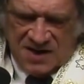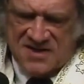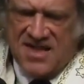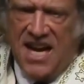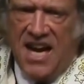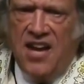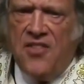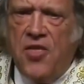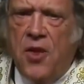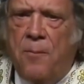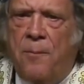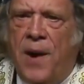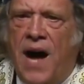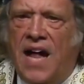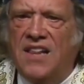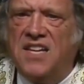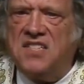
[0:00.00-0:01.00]
Tell the
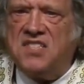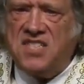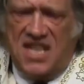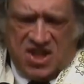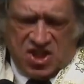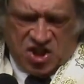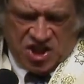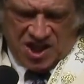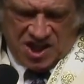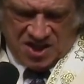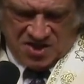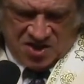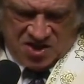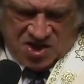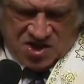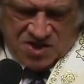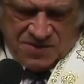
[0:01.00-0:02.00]

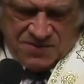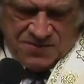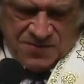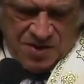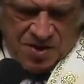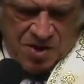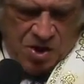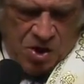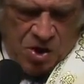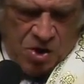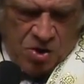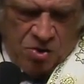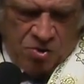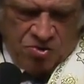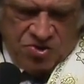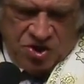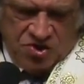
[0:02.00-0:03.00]
politicians
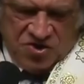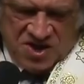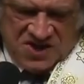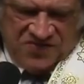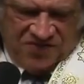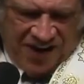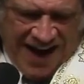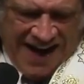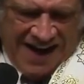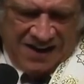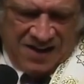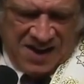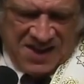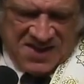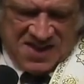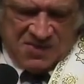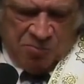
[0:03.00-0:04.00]
who used
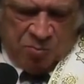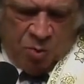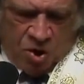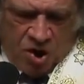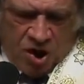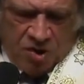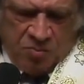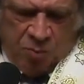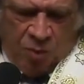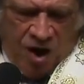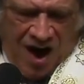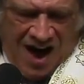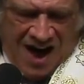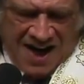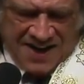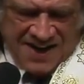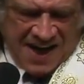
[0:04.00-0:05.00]
violence
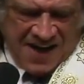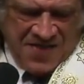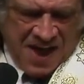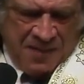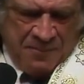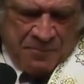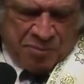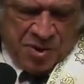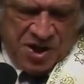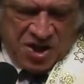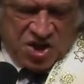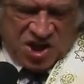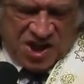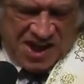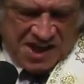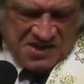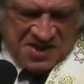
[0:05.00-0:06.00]
worldwide and then
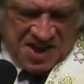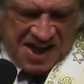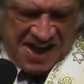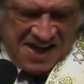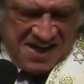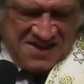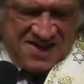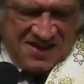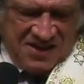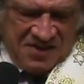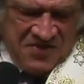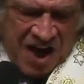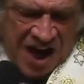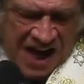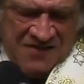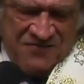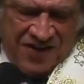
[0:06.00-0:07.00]
preached into
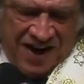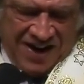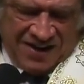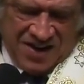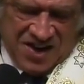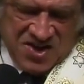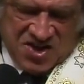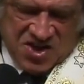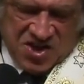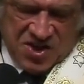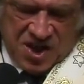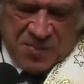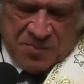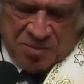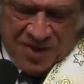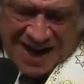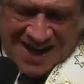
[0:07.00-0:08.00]
nonviolence to
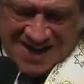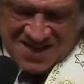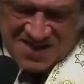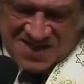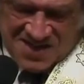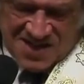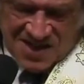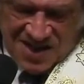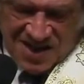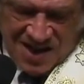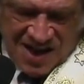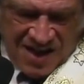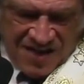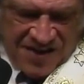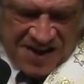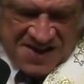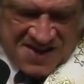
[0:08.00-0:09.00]
the oppressed,
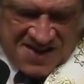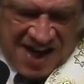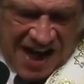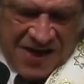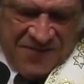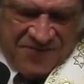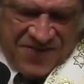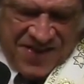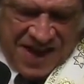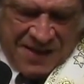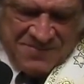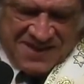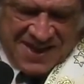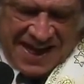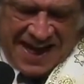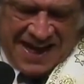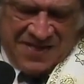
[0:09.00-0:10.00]
that it's time for
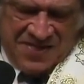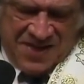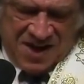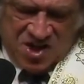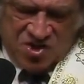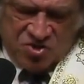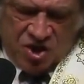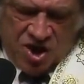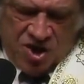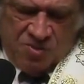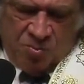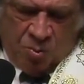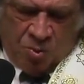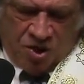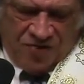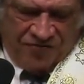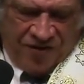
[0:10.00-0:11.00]
them to end their drone
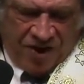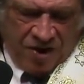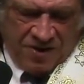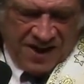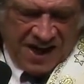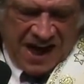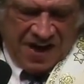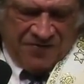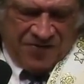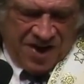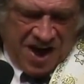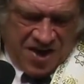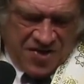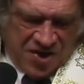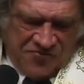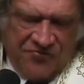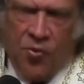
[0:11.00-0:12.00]
warfare and every
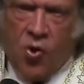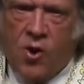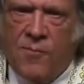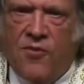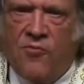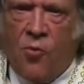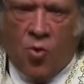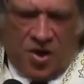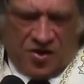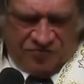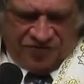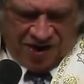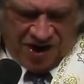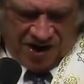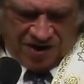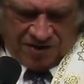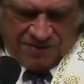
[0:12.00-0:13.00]
other form of
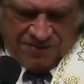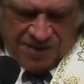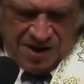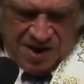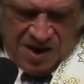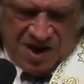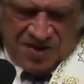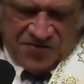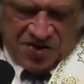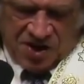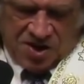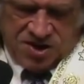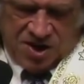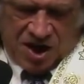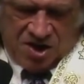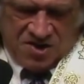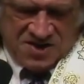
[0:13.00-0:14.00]
warfare, to
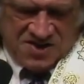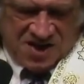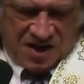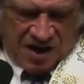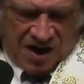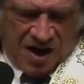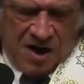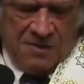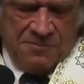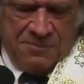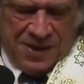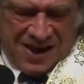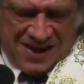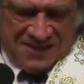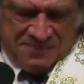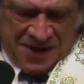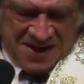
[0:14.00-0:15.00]
close our
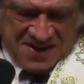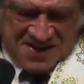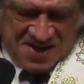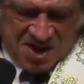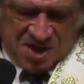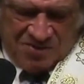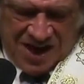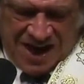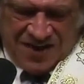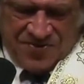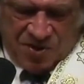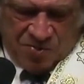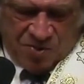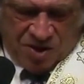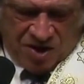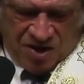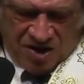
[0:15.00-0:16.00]
bases around
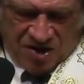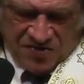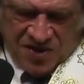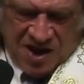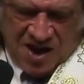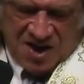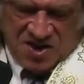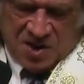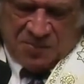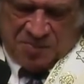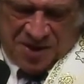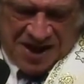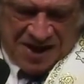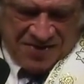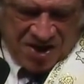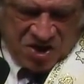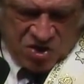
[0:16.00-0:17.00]
the world, to
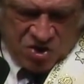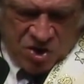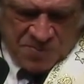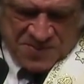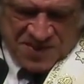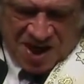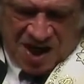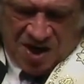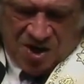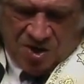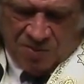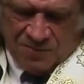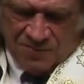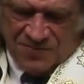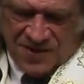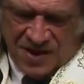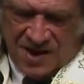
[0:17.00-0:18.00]
bring the troops
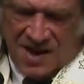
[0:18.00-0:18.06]
home.